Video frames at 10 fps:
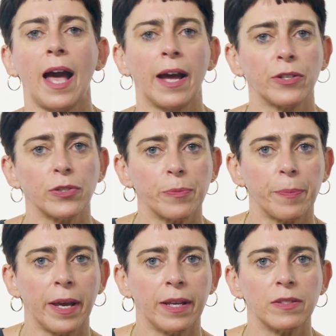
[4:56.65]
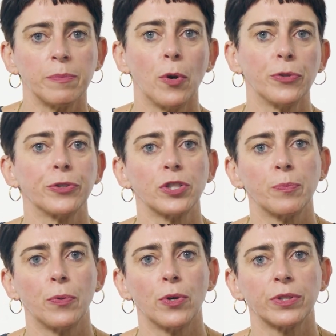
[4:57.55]
aerospace,
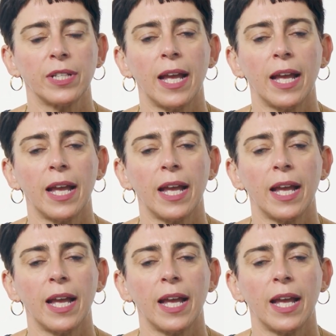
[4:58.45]
motorsport,